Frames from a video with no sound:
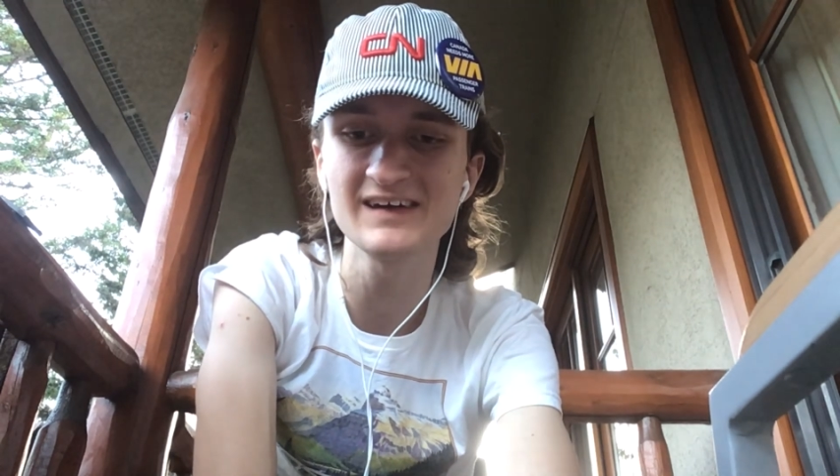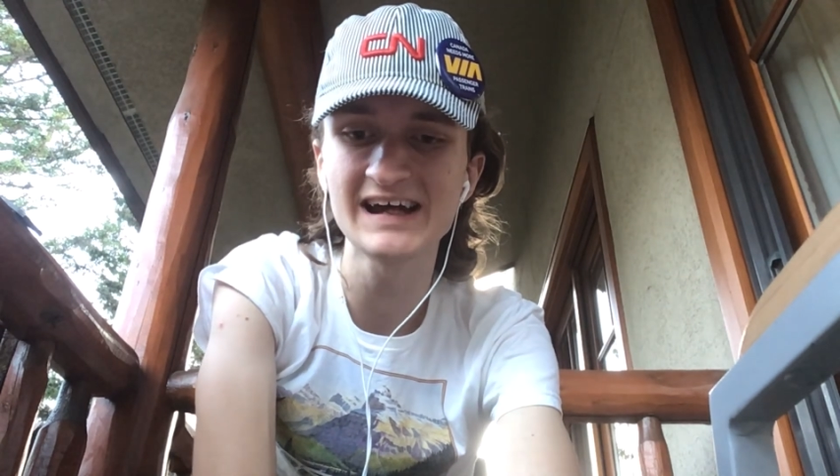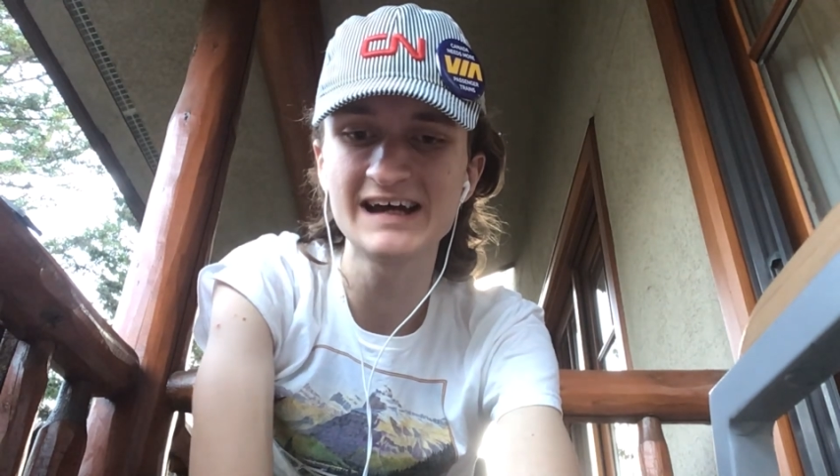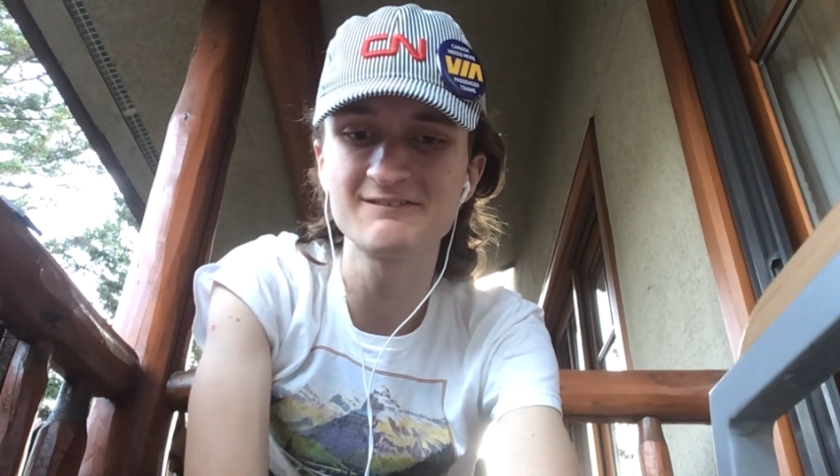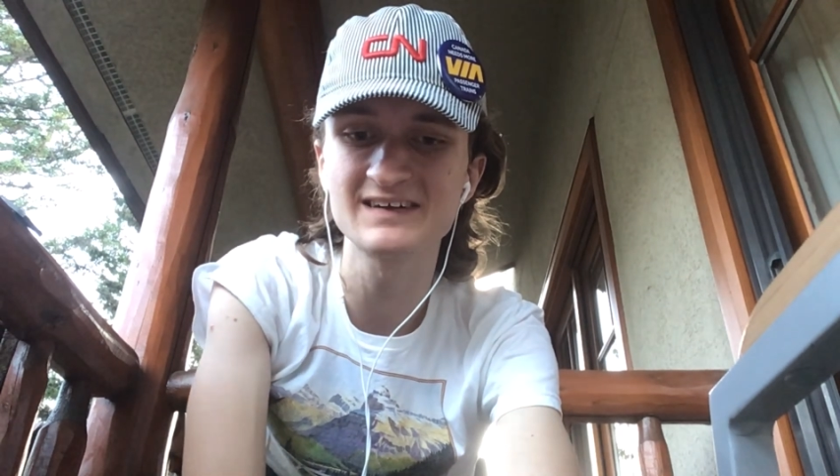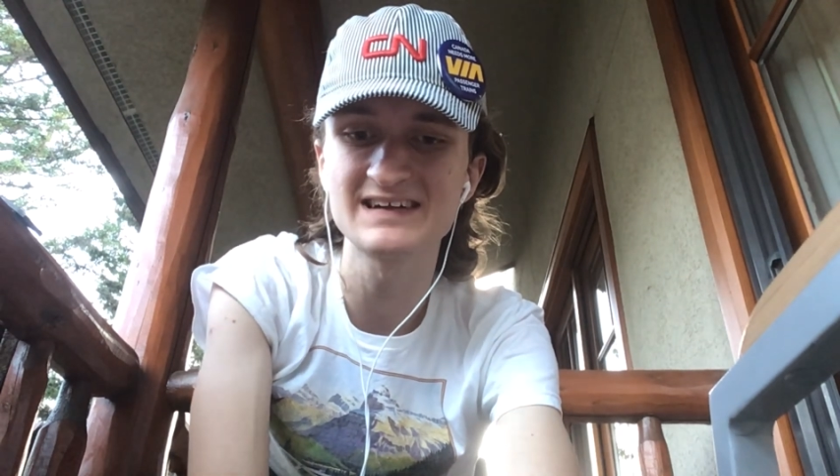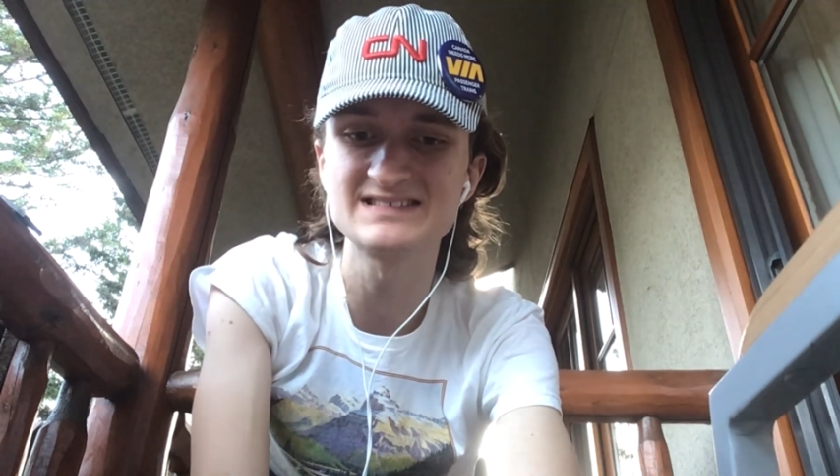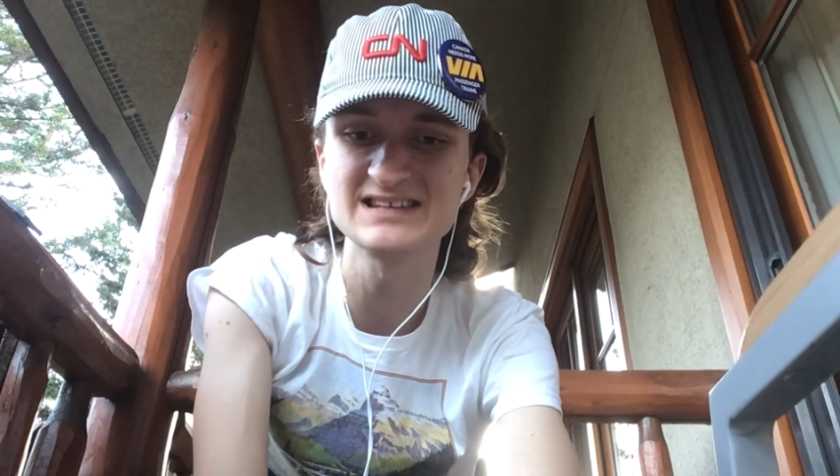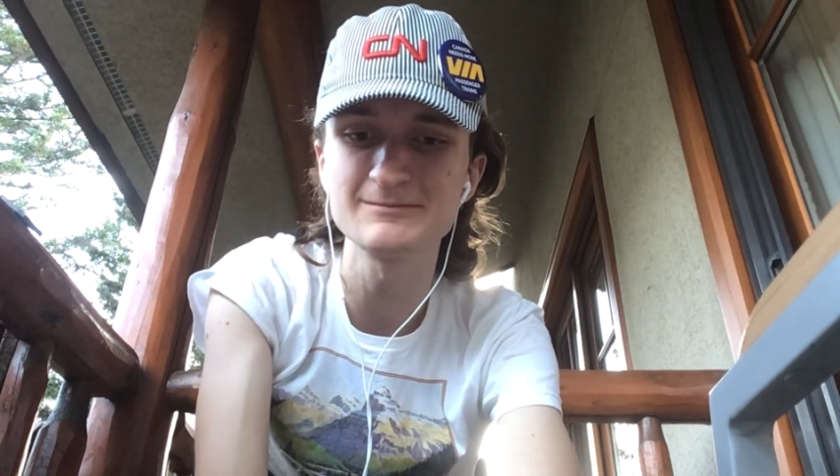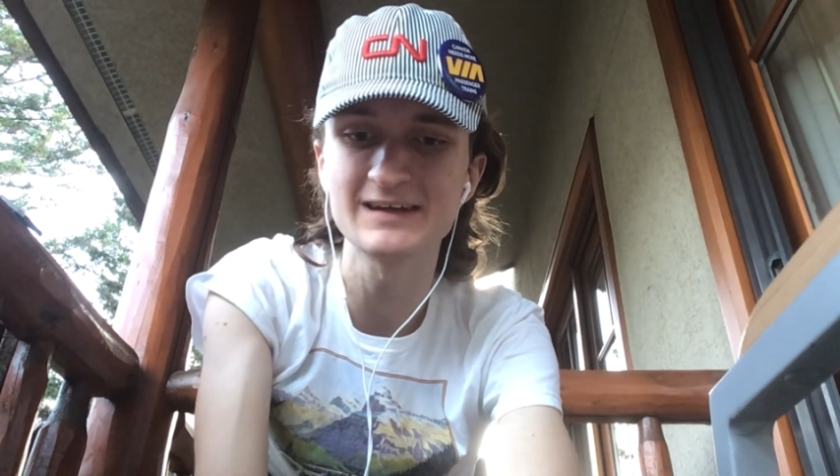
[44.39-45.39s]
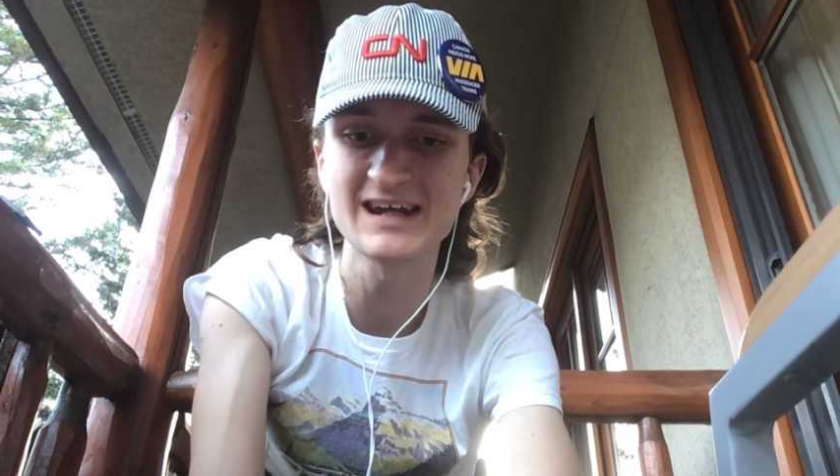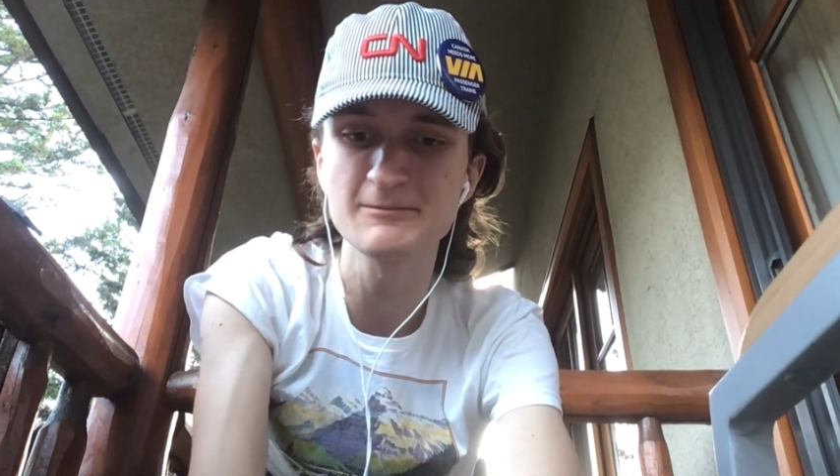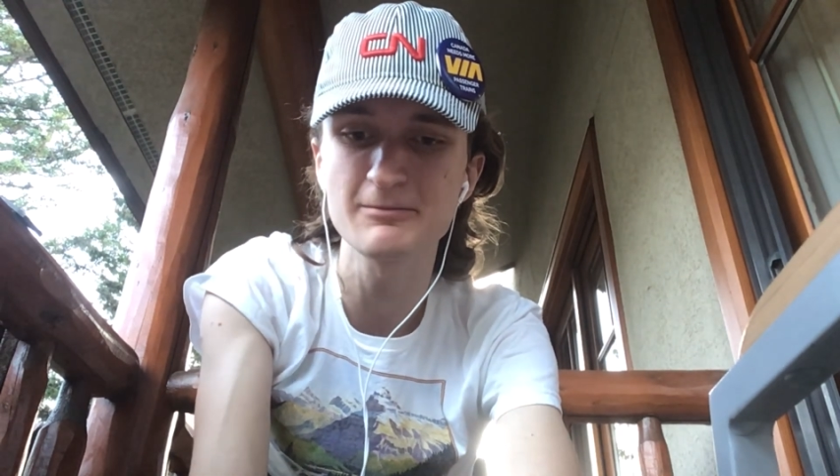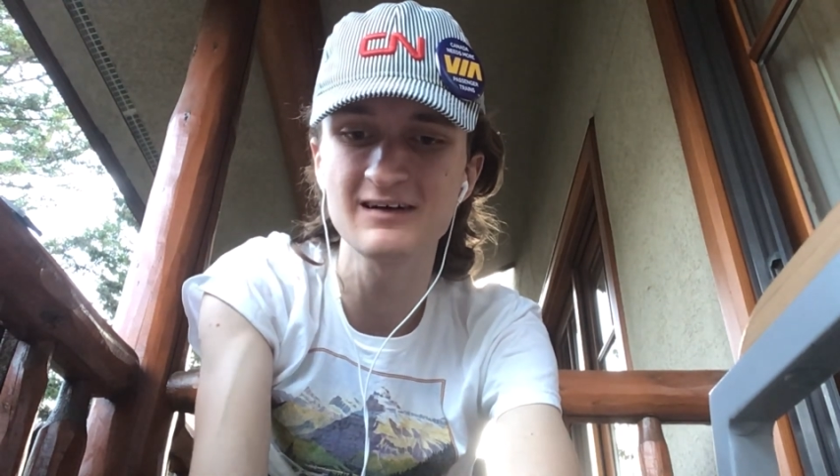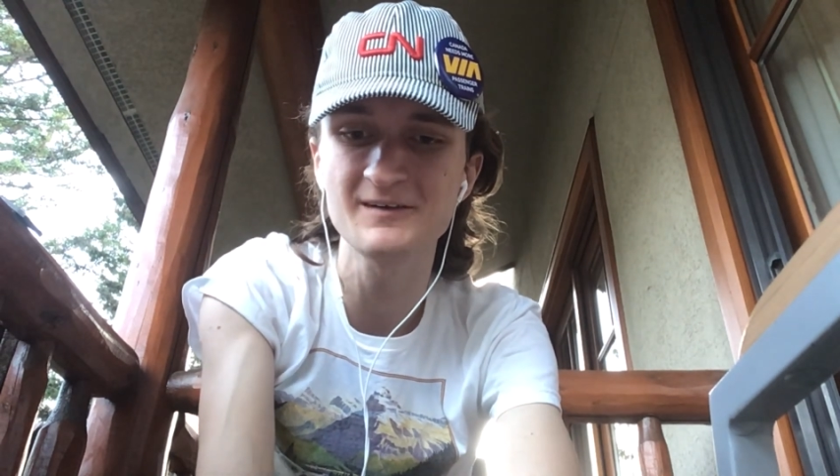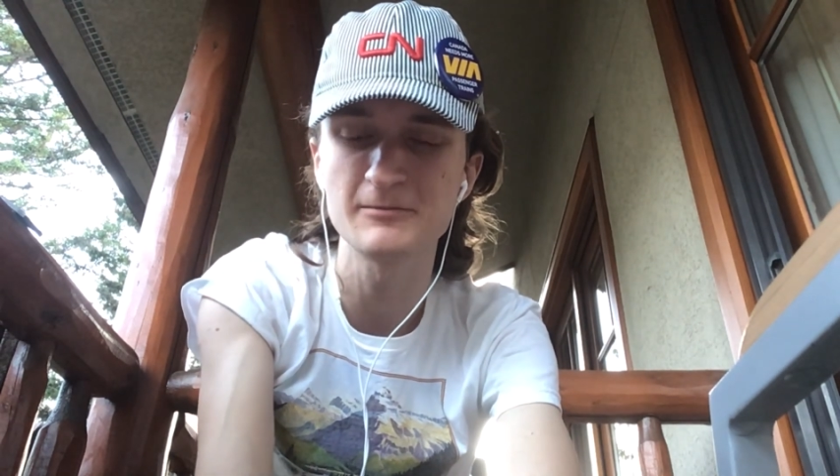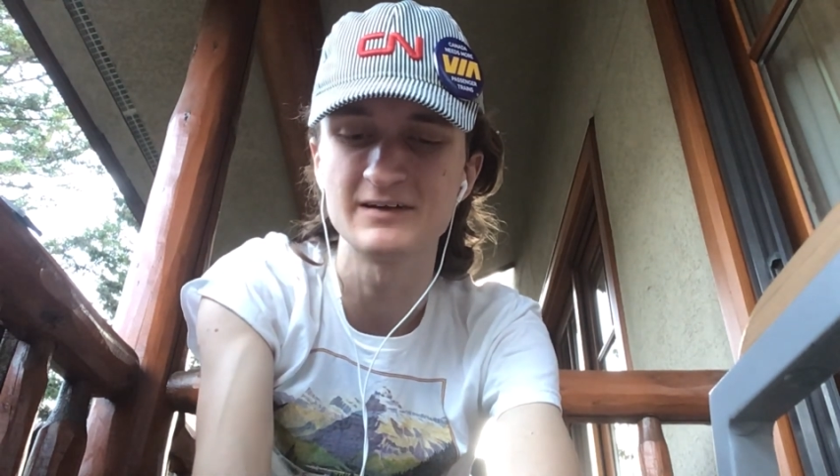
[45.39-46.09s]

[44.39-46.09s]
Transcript: advocacy became a part of